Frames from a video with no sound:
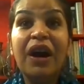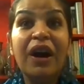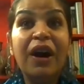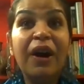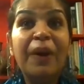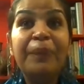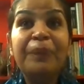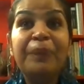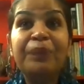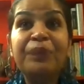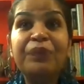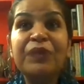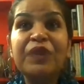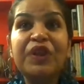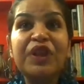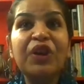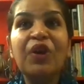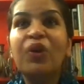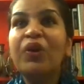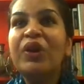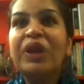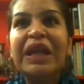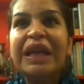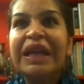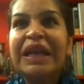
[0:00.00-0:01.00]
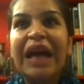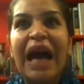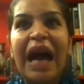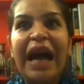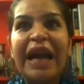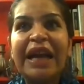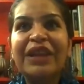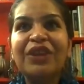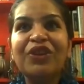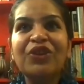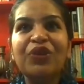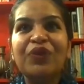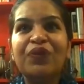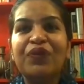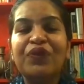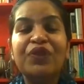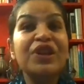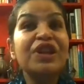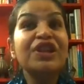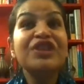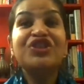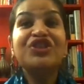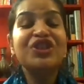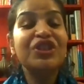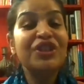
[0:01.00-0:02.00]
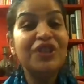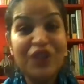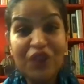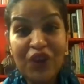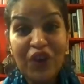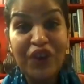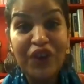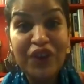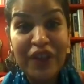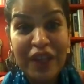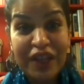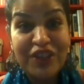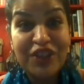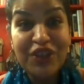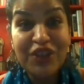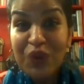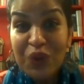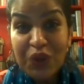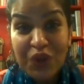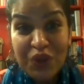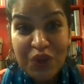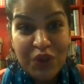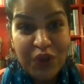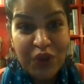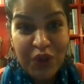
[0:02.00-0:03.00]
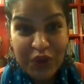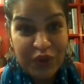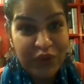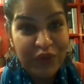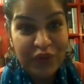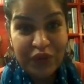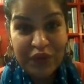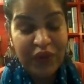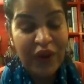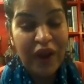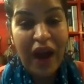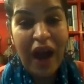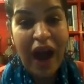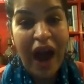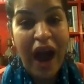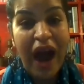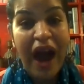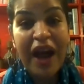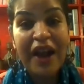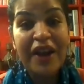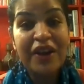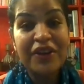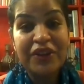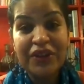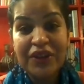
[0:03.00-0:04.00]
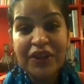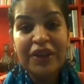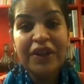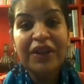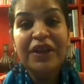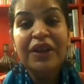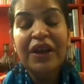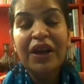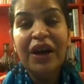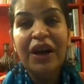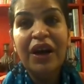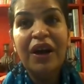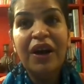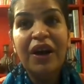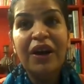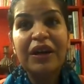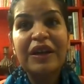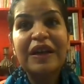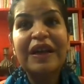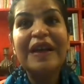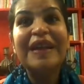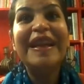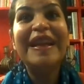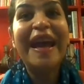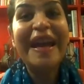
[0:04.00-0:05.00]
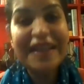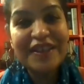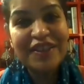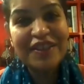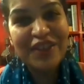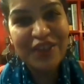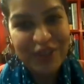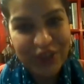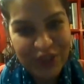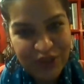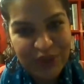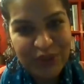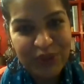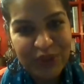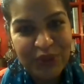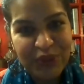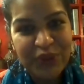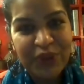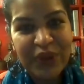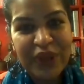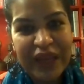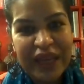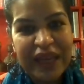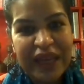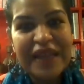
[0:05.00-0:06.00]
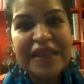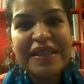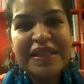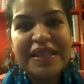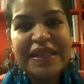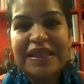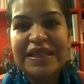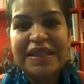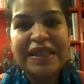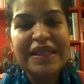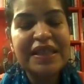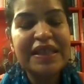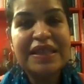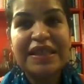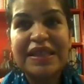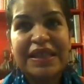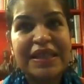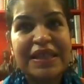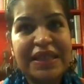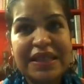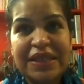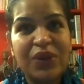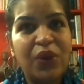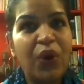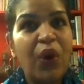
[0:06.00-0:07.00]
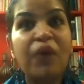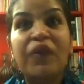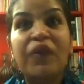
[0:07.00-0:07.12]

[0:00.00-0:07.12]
the only kind of religion that you sort of are connected to is this